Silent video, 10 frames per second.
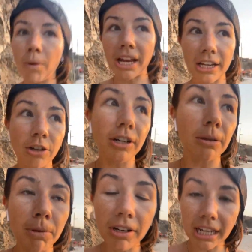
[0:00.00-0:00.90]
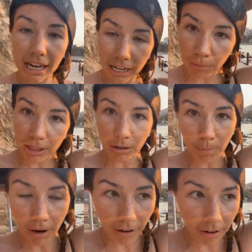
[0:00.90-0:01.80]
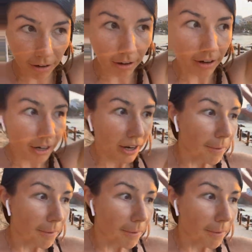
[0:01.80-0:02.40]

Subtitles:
when you're communicating with your partner.